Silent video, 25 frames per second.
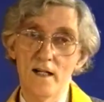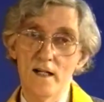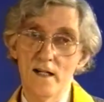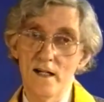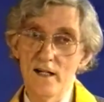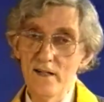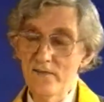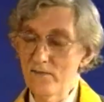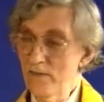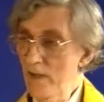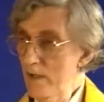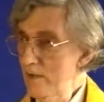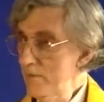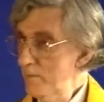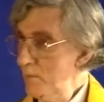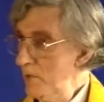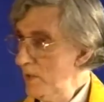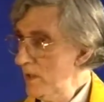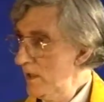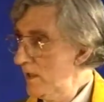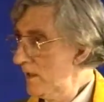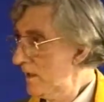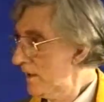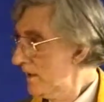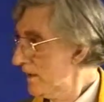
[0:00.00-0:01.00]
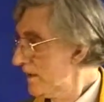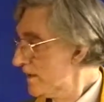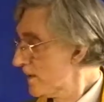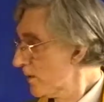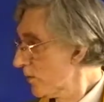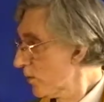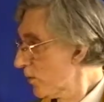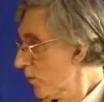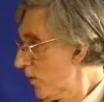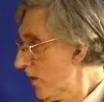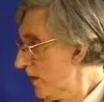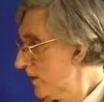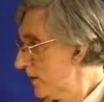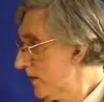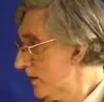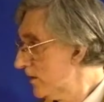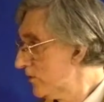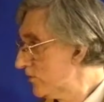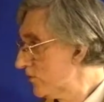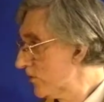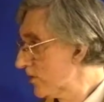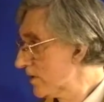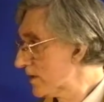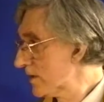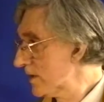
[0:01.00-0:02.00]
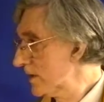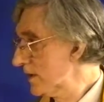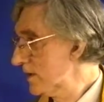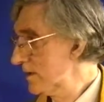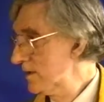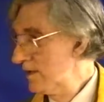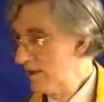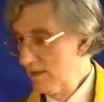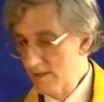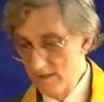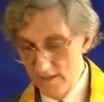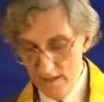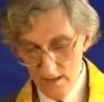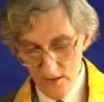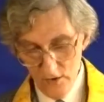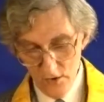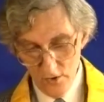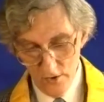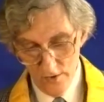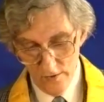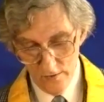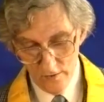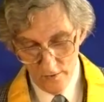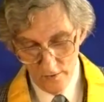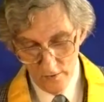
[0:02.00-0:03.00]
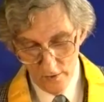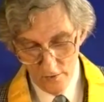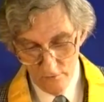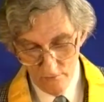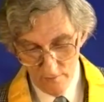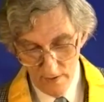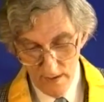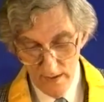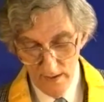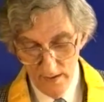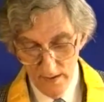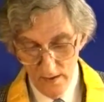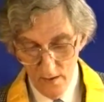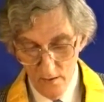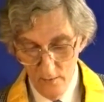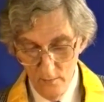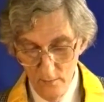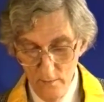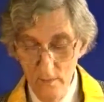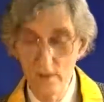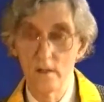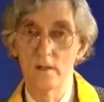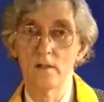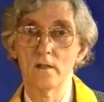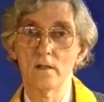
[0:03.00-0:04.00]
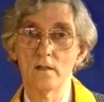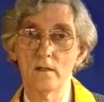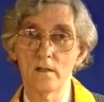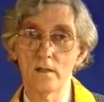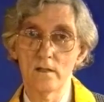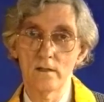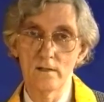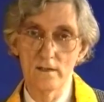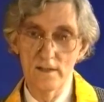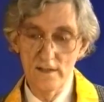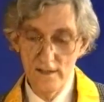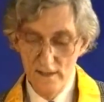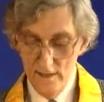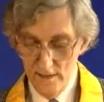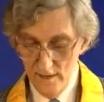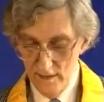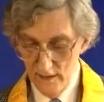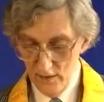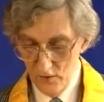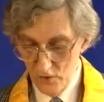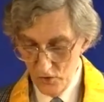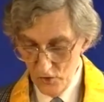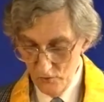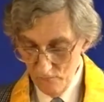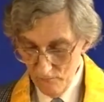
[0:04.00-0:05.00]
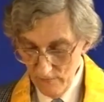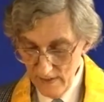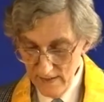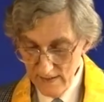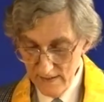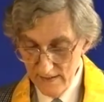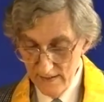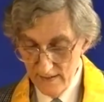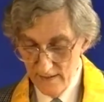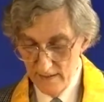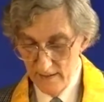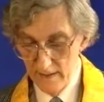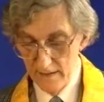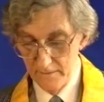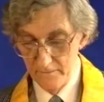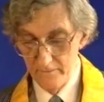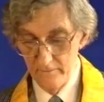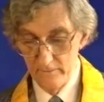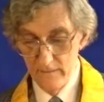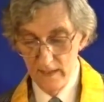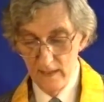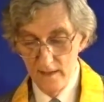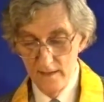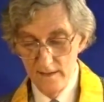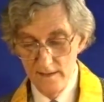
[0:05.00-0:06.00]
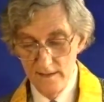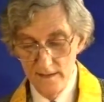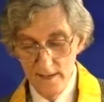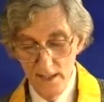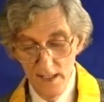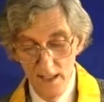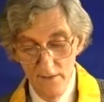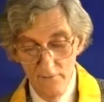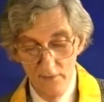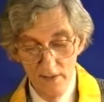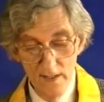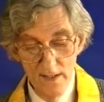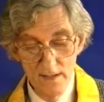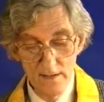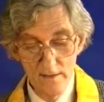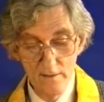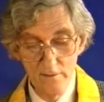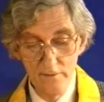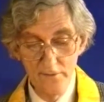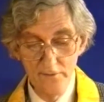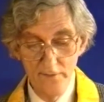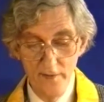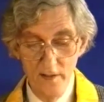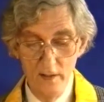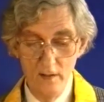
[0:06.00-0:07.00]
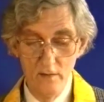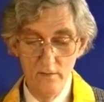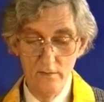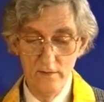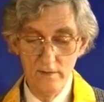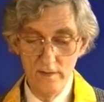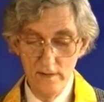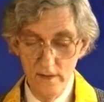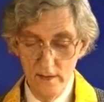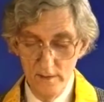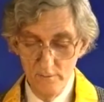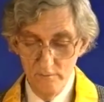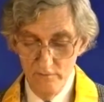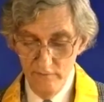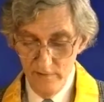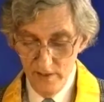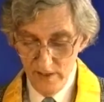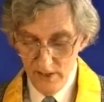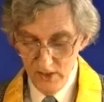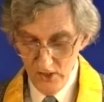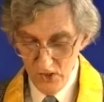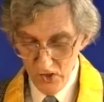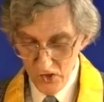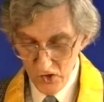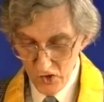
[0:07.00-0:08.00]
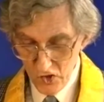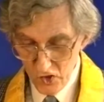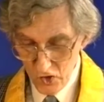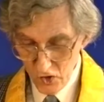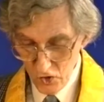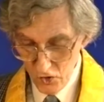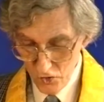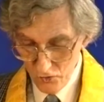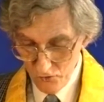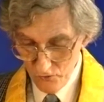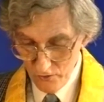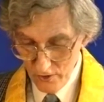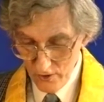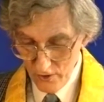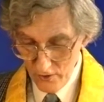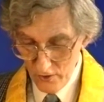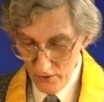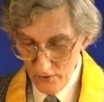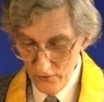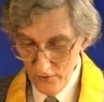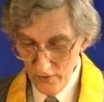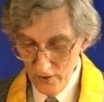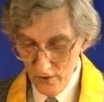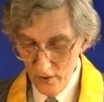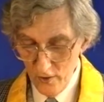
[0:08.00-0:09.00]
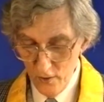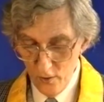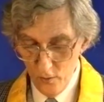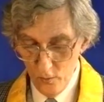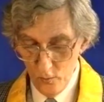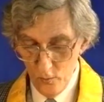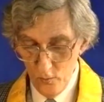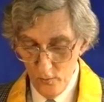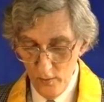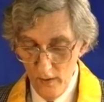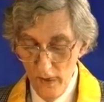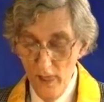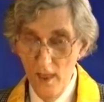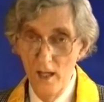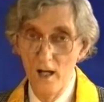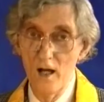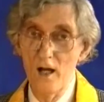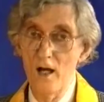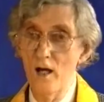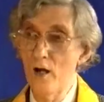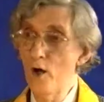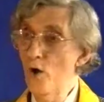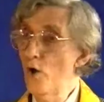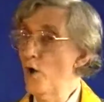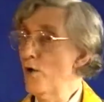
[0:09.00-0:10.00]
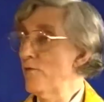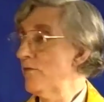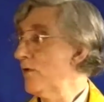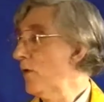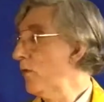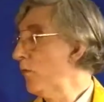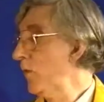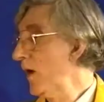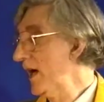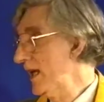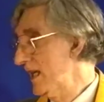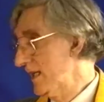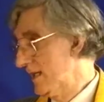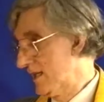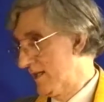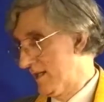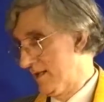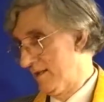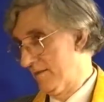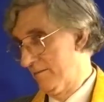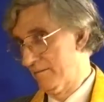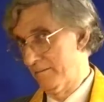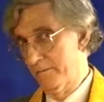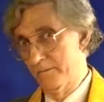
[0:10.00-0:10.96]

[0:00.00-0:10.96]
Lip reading: I've been hearing some quite interesting discussions on the radio in this connection recently. Surveys have found that British children on the whole are overweight